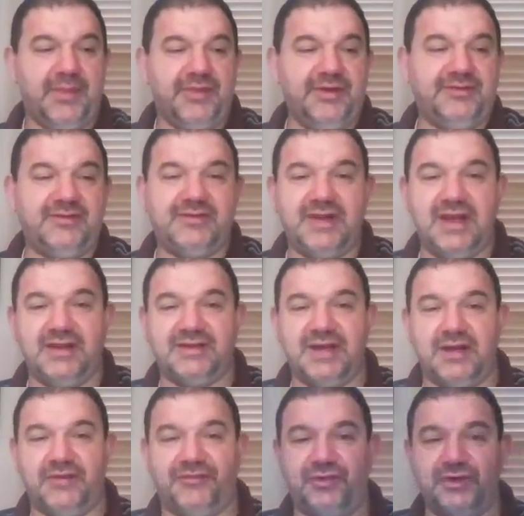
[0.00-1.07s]
This is an
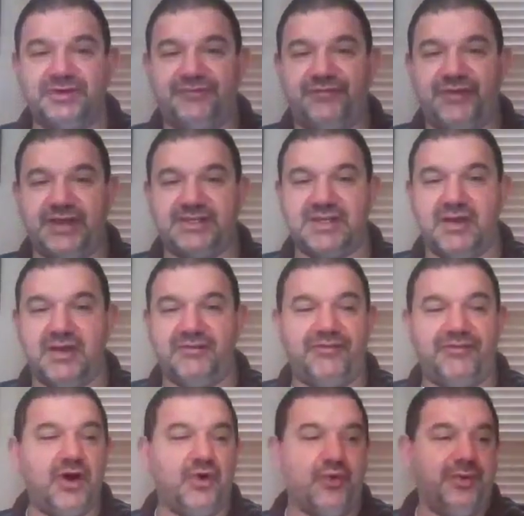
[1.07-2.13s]
antenna for a fixed site
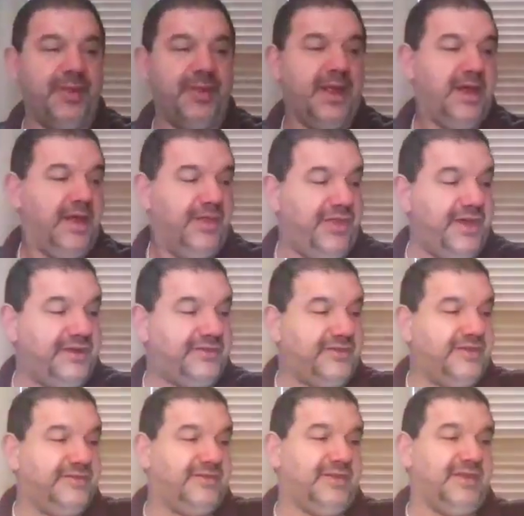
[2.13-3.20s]
phone.
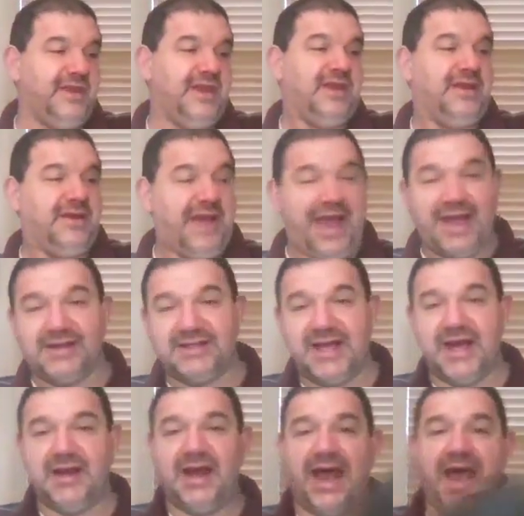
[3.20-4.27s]
This is the
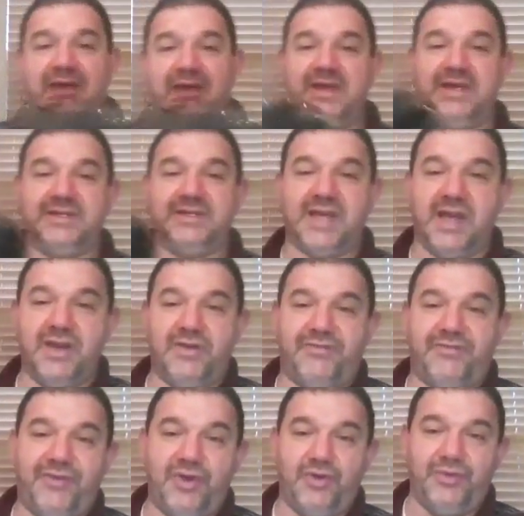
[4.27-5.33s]
antenna and the entire
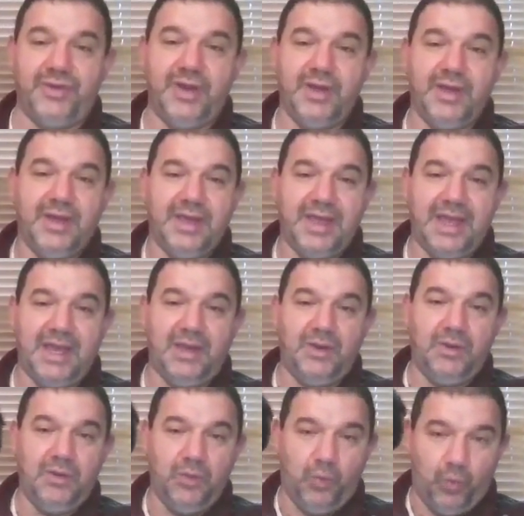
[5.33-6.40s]
phone
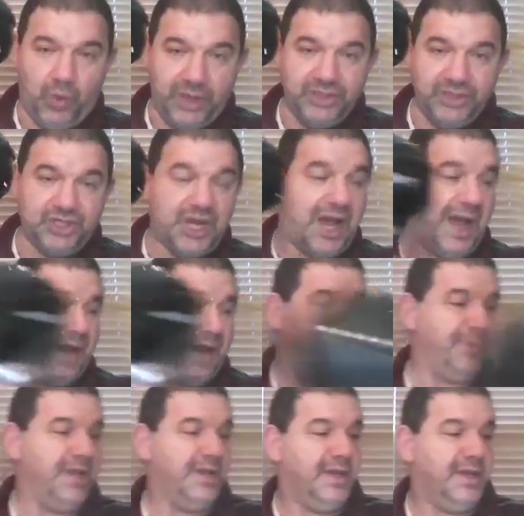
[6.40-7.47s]
in one shot.
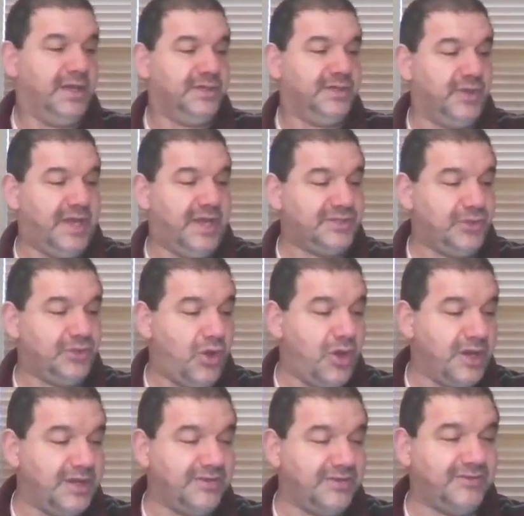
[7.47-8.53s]
So as
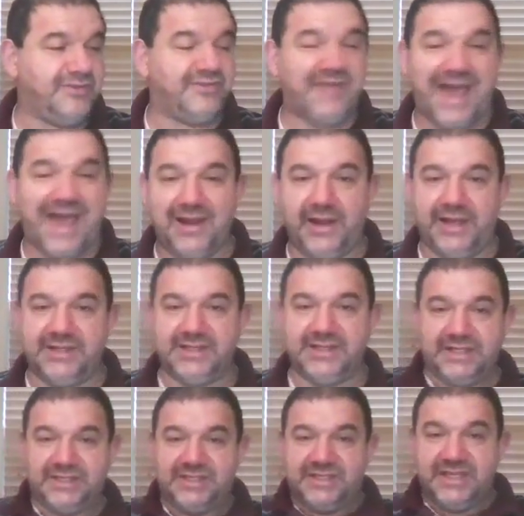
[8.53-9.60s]
long as the satellites
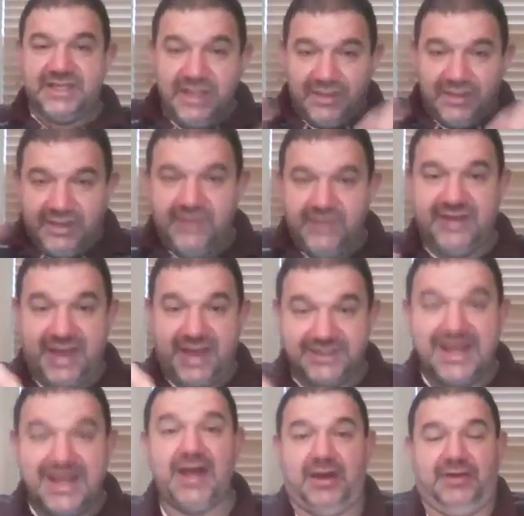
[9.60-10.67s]
can see these
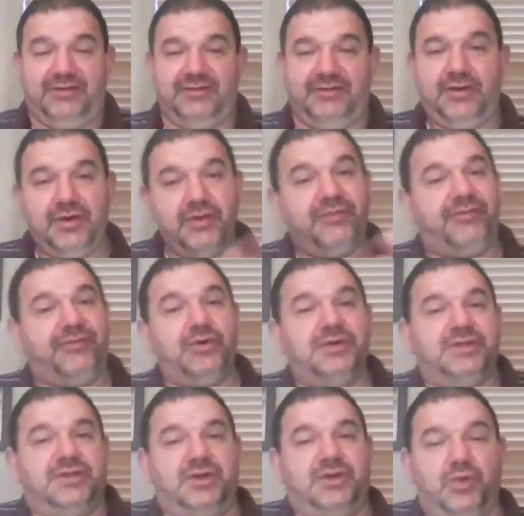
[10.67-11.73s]
antennas, your
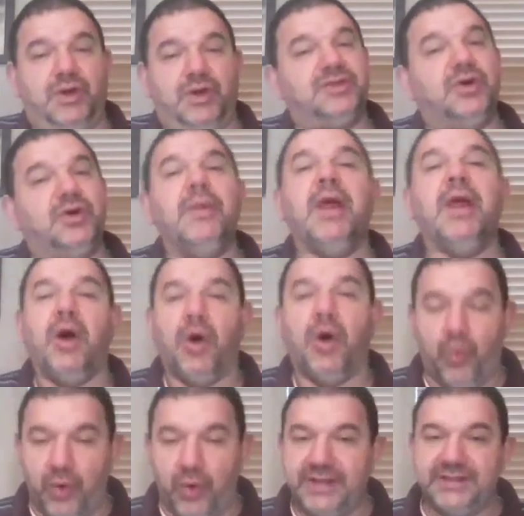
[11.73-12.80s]
phone is going to work. So
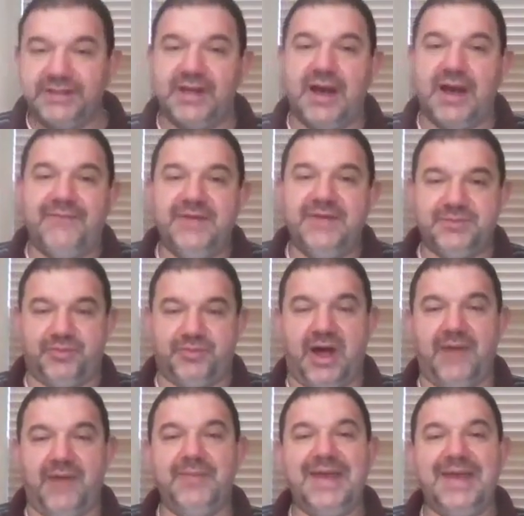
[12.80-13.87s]
what is the obvious
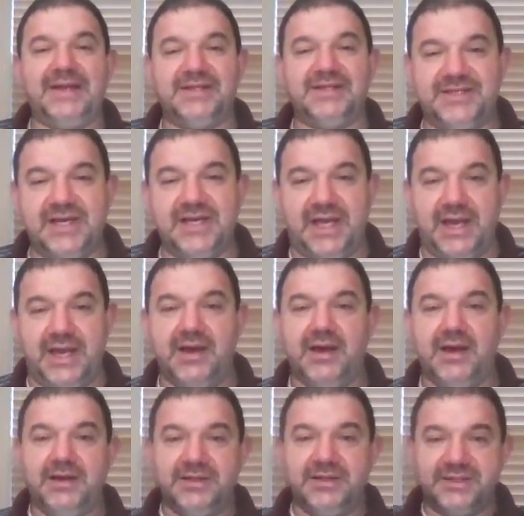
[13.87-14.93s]
problem in a city?
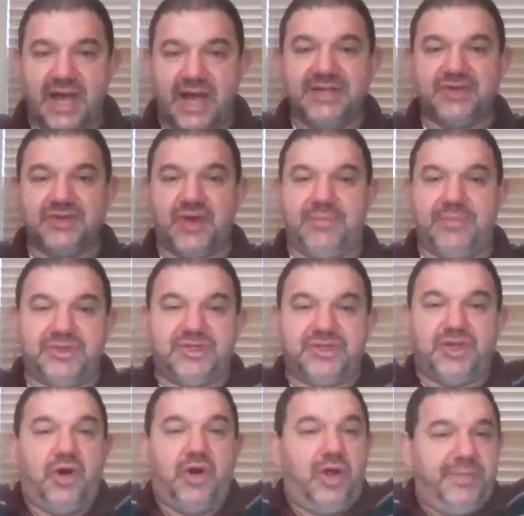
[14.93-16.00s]
Skyscrapers,
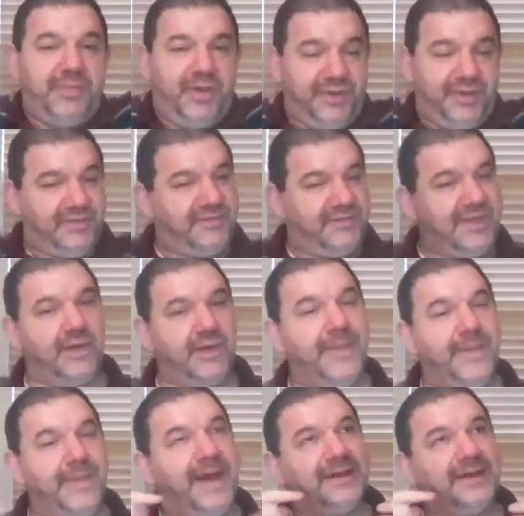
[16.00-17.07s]
tall buildings. Now,
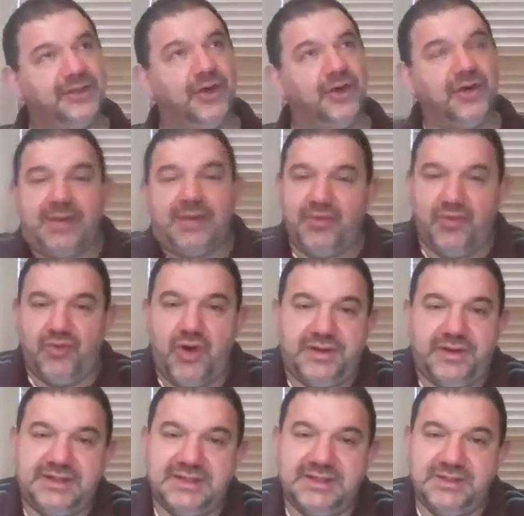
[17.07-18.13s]
don't get me
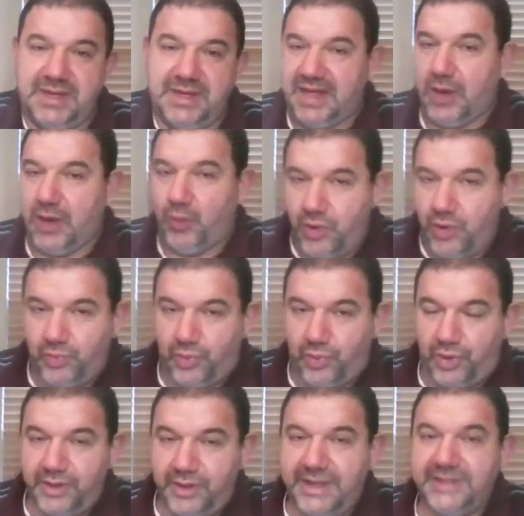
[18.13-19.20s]
wrong, that doesn't mean they won't
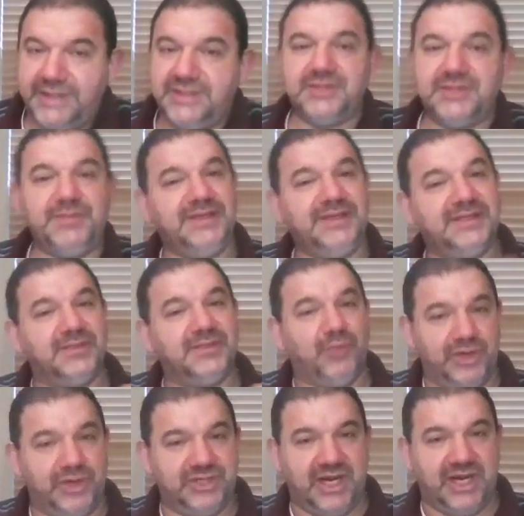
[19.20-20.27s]
work. It just means it's
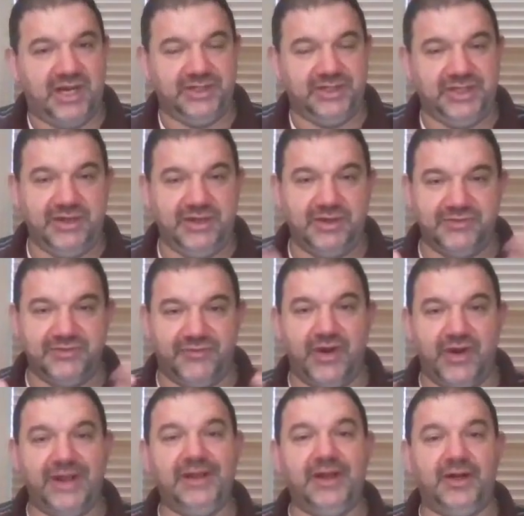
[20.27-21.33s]
more challenging. There's
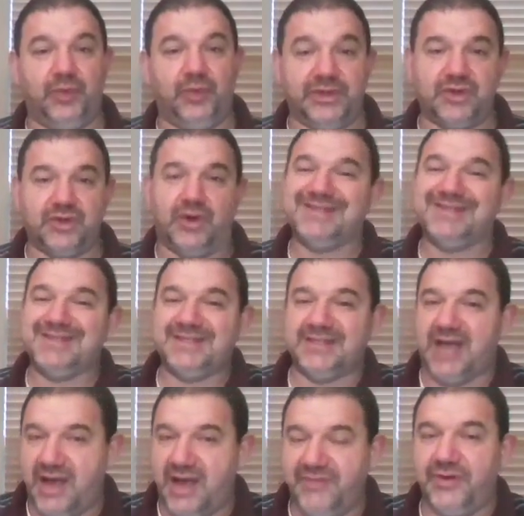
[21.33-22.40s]
very little what's called
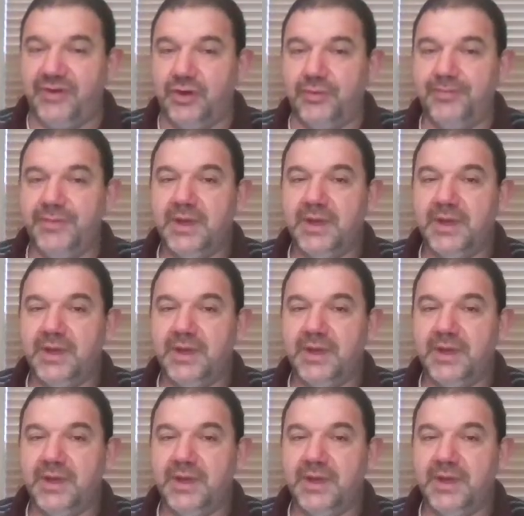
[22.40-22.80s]
sky view.